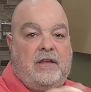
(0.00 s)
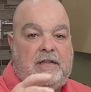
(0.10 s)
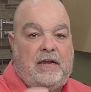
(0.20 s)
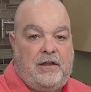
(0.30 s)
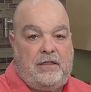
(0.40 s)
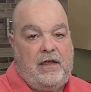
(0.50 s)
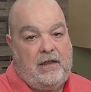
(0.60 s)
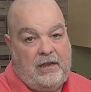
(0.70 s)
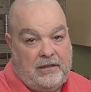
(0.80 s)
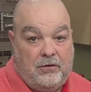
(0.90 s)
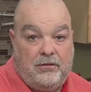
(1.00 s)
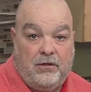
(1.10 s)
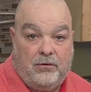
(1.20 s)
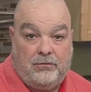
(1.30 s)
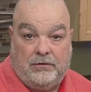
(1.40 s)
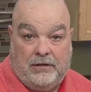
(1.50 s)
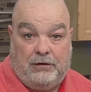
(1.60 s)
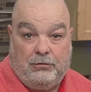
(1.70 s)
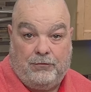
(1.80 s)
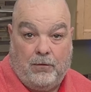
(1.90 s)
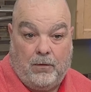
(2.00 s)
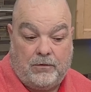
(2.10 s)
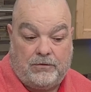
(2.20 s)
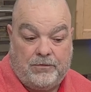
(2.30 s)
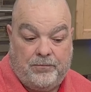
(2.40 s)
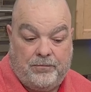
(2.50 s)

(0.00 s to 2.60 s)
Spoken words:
that are thickening the liquid for us.